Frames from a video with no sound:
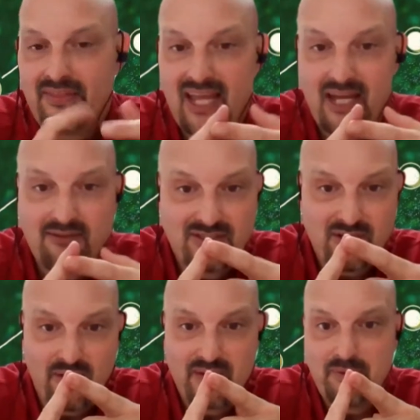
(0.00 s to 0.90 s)
They have
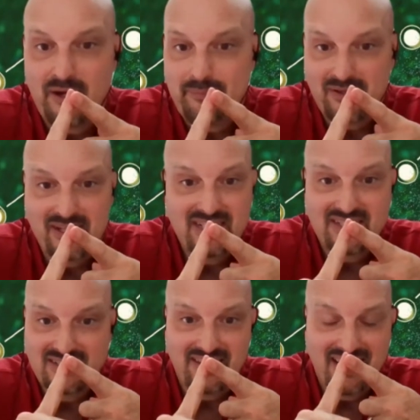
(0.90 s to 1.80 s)
starving
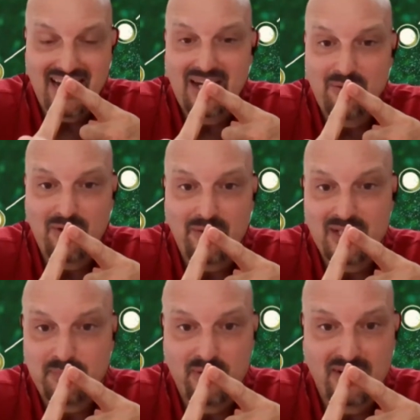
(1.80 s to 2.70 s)
populations that they need to
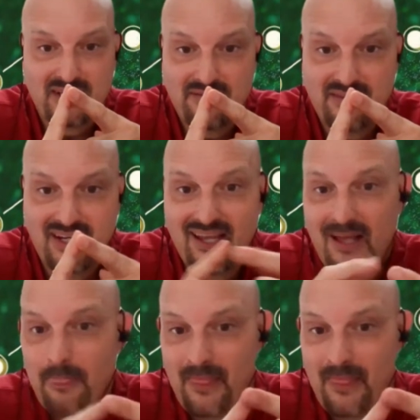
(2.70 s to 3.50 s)
increase productivity.